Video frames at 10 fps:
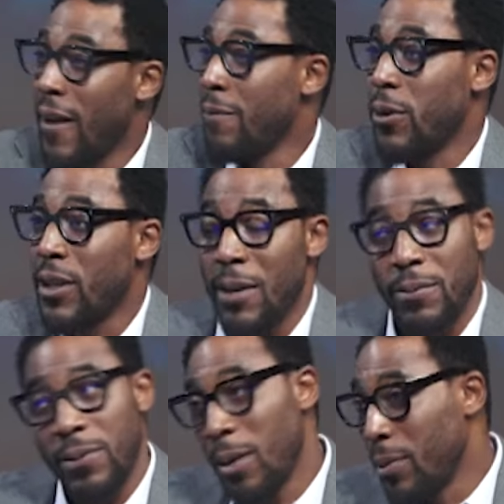If you came
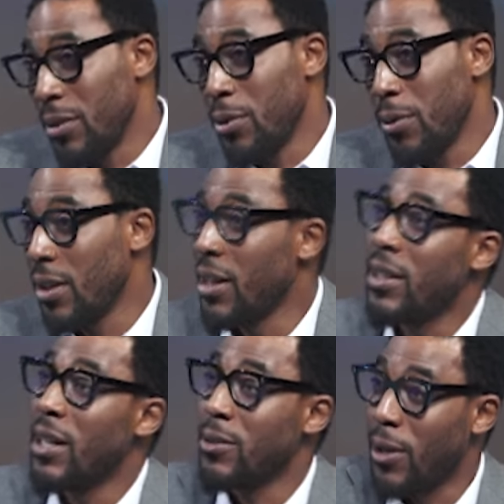from a rural
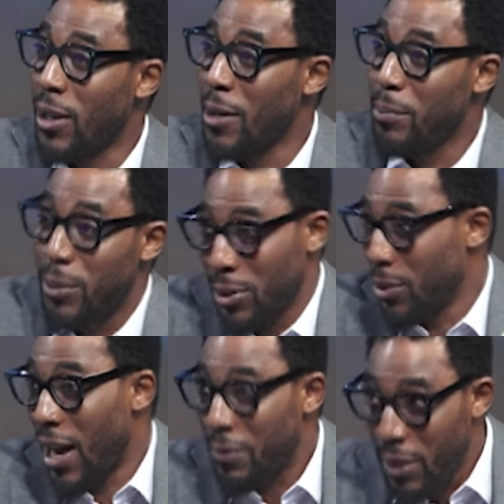area to Colombo, you
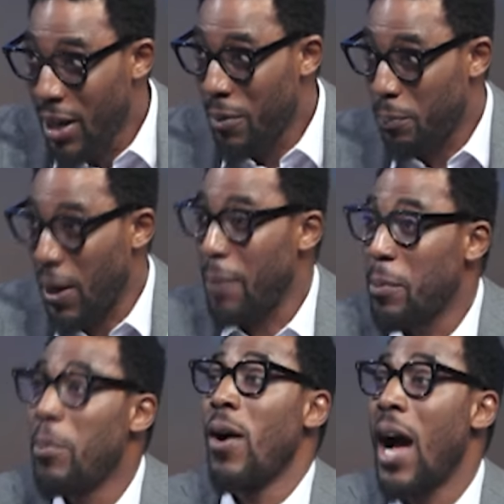have probably
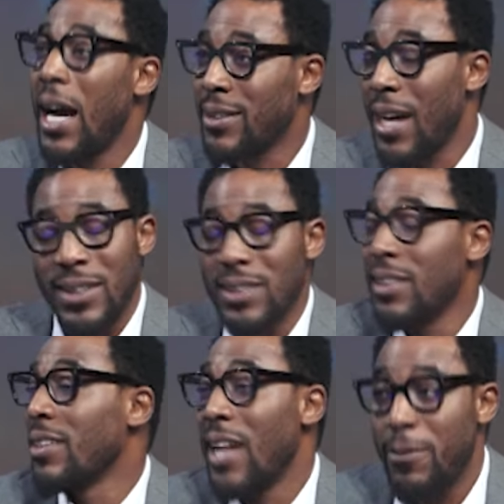more access. And this is
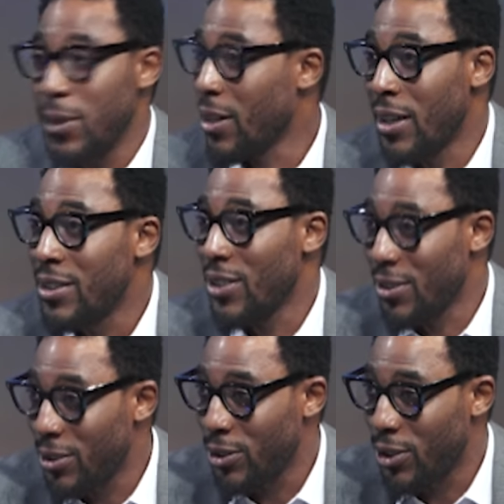in every country, it's
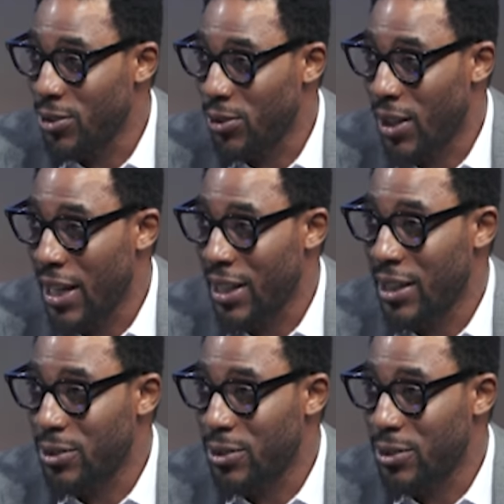not just Sri Lanka.